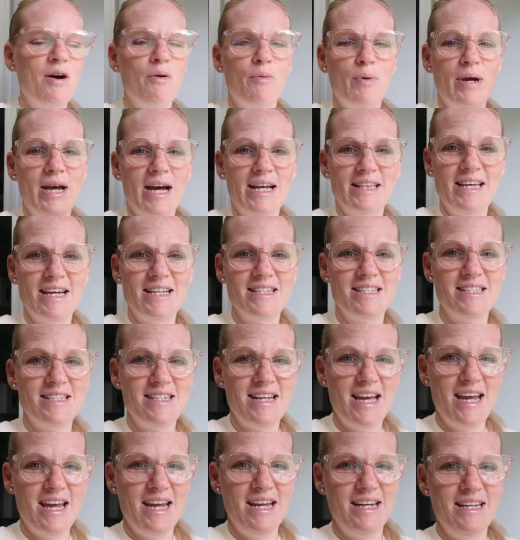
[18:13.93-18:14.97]
We got that
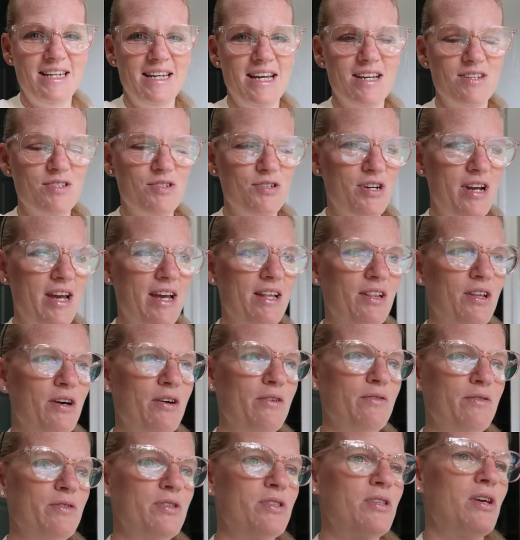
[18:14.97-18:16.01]
stain yesterday at
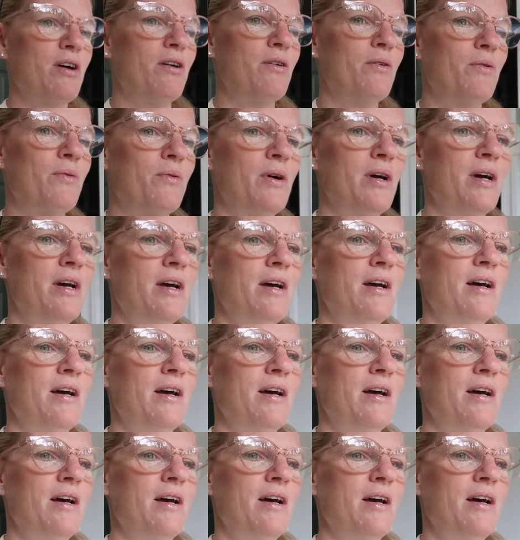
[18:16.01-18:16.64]
Lowe's, so